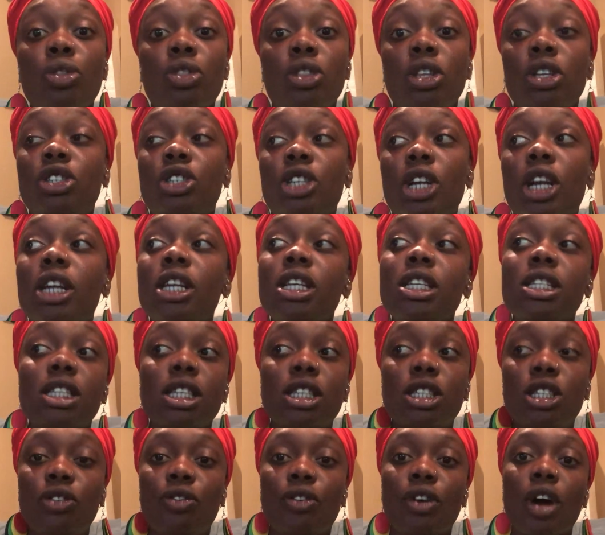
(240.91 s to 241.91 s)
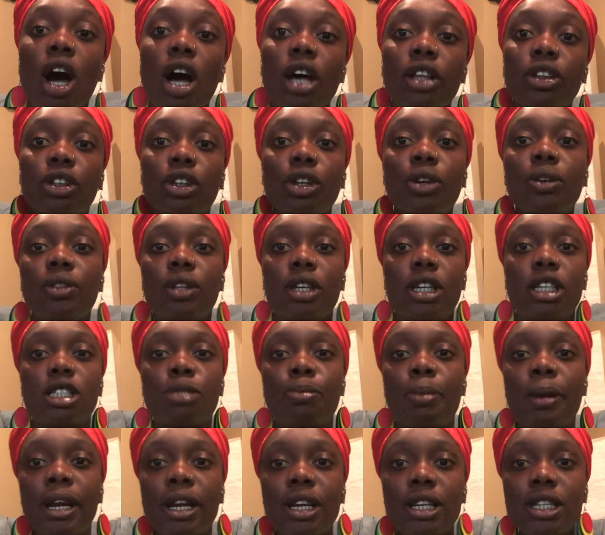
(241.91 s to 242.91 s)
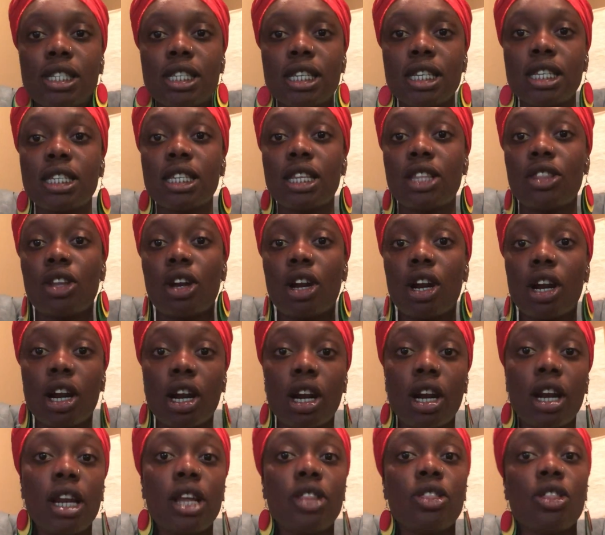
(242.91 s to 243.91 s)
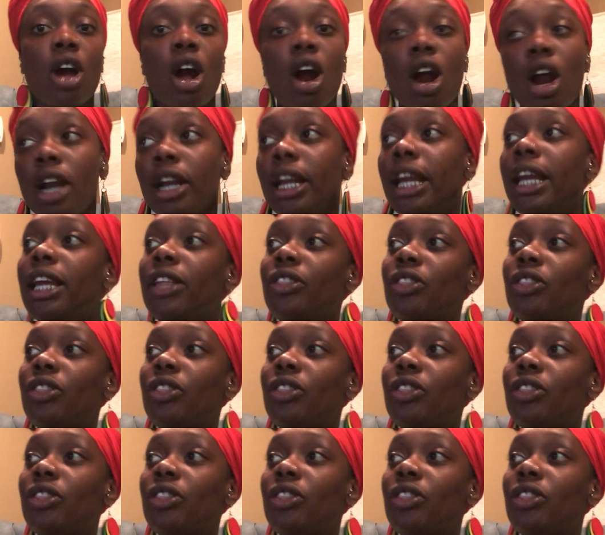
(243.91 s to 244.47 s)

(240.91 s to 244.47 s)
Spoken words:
the journeys that you've gone through, and the experiences and the hurt and the heartache